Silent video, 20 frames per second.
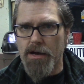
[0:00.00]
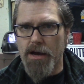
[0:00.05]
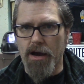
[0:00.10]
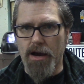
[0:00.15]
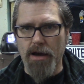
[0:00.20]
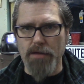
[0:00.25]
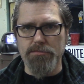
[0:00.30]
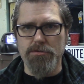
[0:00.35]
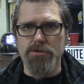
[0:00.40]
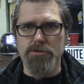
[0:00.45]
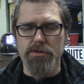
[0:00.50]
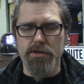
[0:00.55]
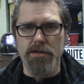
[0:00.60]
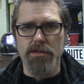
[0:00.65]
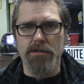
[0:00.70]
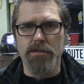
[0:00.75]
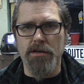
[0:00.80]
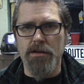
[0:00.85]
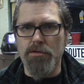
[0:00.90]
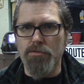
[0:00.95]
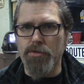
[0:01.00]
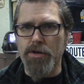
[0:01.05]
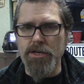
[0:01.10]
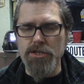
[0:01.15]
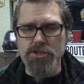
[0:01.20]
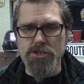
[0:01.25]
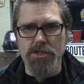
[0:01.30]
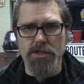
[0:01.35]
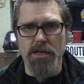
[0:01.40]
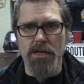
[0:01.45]
They're
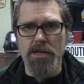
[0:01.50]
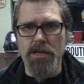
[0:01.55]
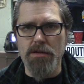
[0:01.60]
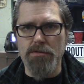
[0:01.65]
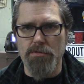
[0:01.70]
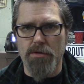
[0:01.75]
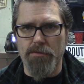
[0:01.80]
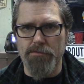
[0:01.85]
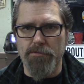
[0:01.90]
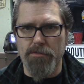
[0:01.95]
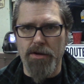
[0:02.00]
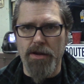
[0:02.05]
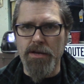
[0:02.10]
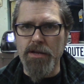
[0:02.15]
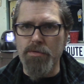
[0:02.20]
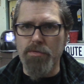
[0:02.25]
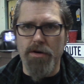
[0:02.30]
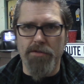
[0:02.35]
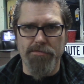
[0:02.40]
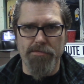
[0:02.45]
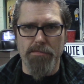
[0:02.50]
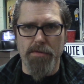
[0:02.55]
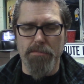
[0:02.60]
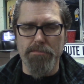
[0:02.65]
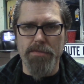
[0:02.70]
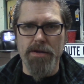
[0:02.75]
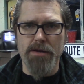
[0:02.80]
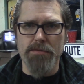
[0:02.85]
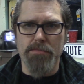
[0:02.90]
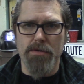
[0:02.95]
ranging anywhere from a
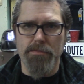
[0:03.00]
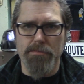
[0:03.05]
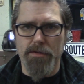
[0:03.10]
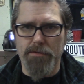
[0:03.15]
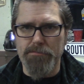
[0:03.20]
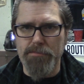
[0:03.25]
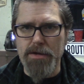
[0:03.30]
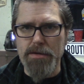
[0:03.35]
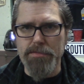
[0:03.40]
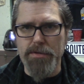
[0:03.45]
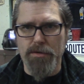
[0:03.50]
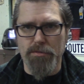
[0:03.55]
minimum of maybe